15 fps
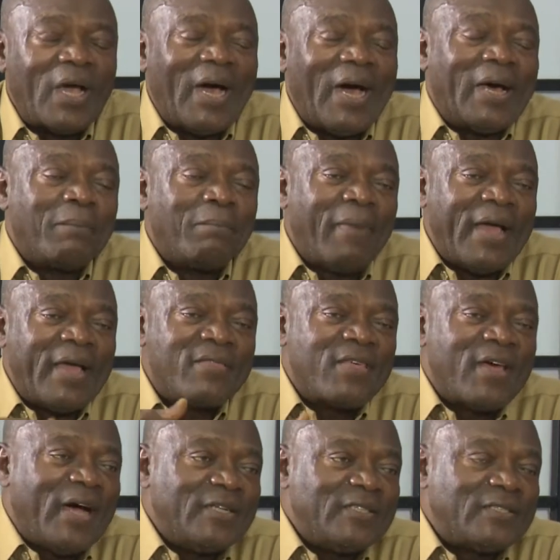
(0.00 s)
And by
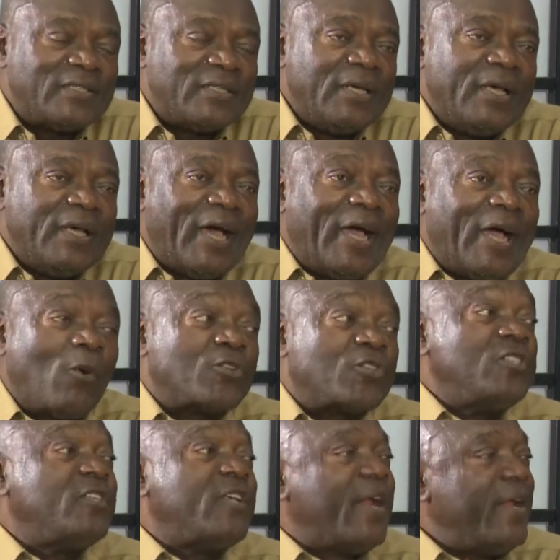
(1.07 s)
that, I was
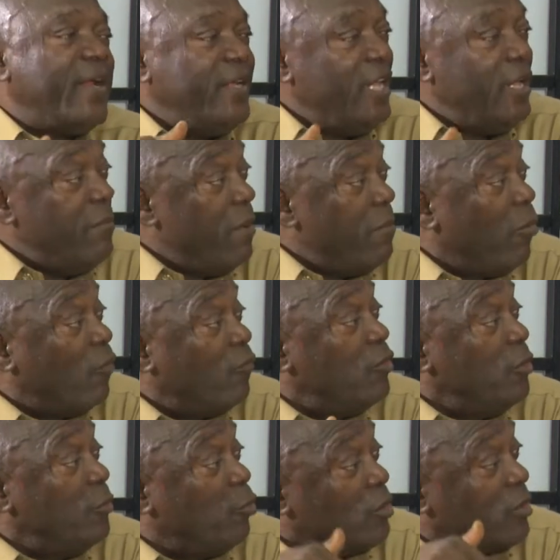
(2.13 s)
indirectly a member of
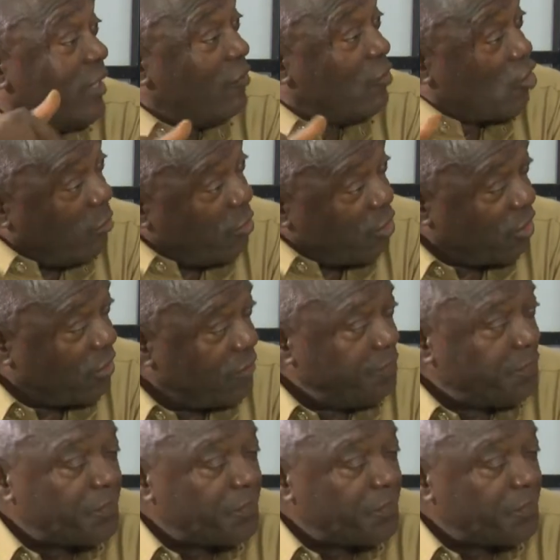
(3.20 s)
the Police Service Commission.